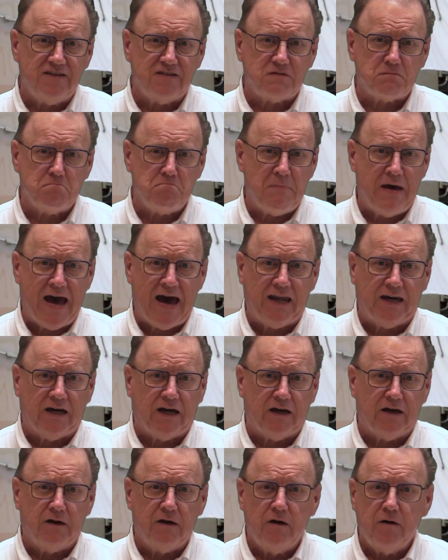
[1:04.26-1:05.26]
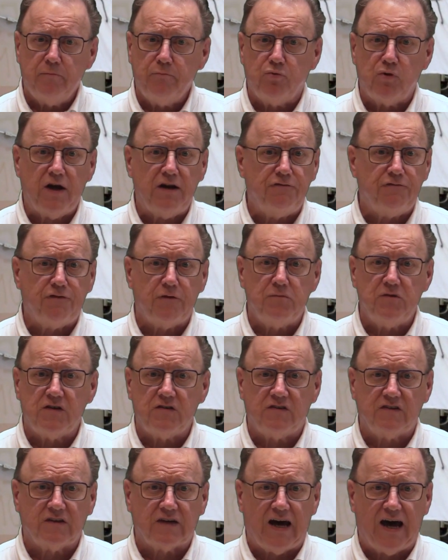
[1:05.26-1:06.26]
is manna, bread from the
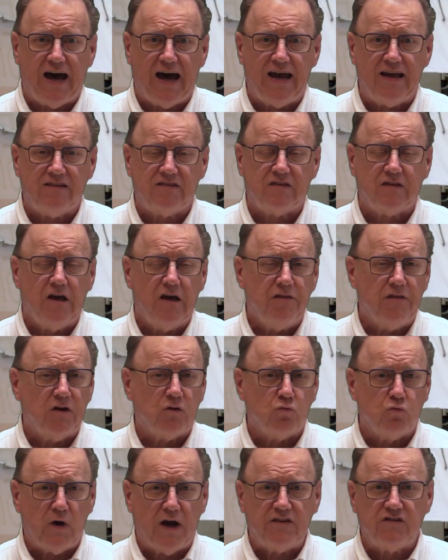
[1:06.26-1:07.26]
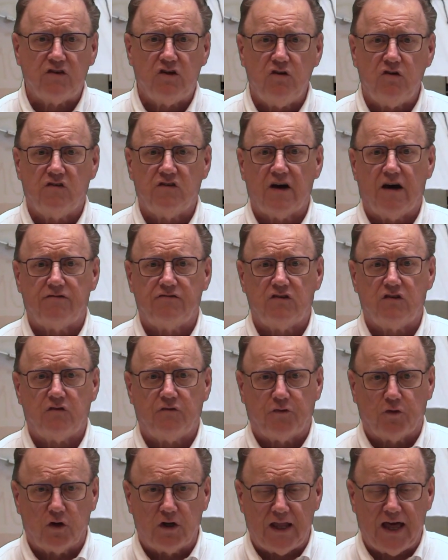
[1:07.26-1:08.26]
skies that rescues us
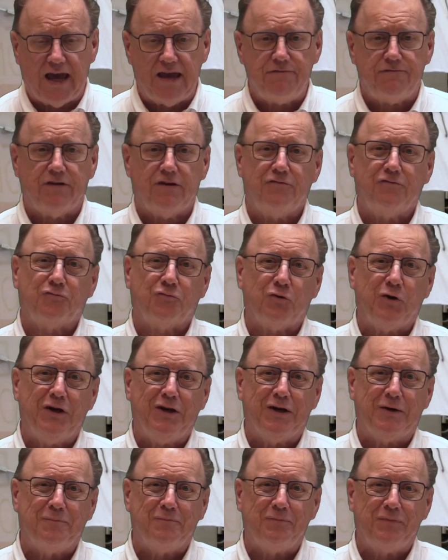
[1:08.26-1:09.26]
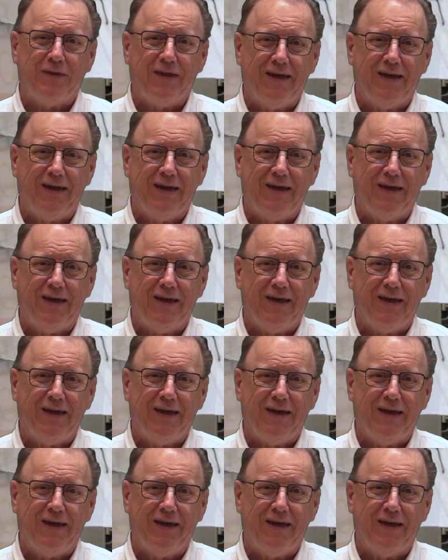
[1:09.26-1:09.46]
for life and freedom.